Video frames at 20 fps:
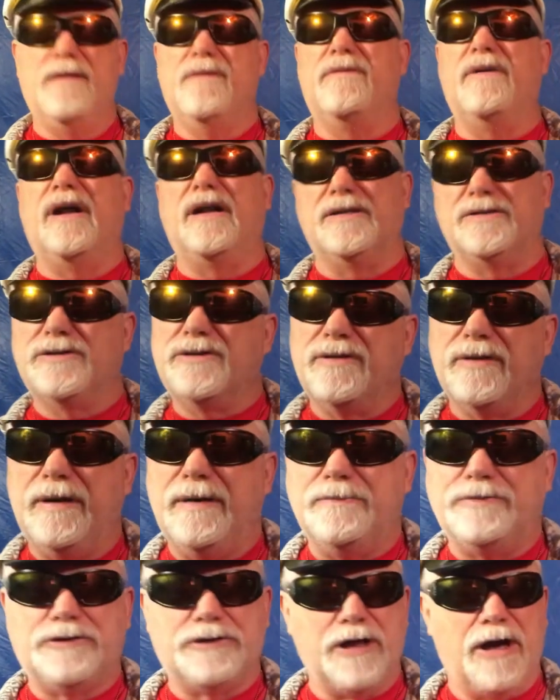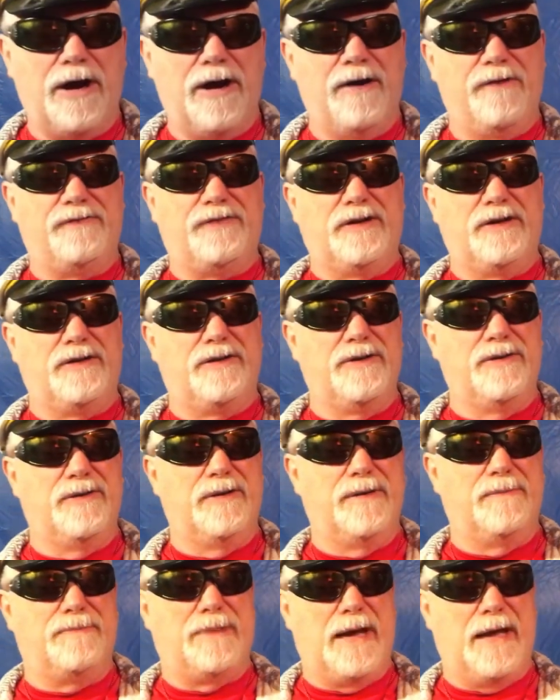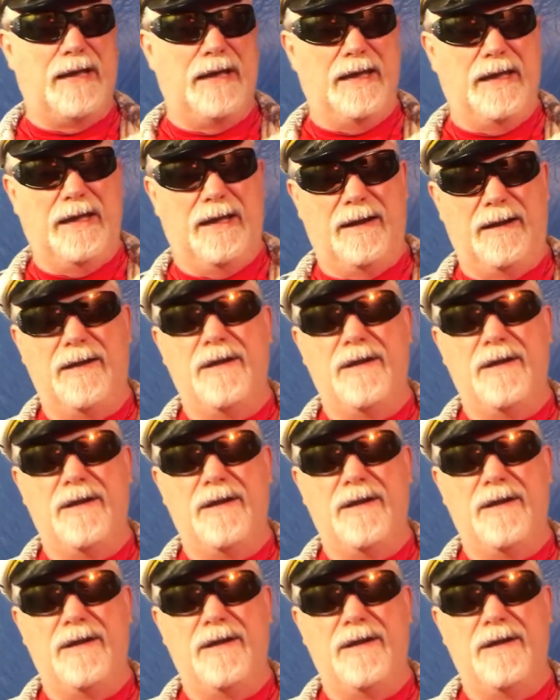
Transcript: Well, it's scrimshaw if you're doing it by hand.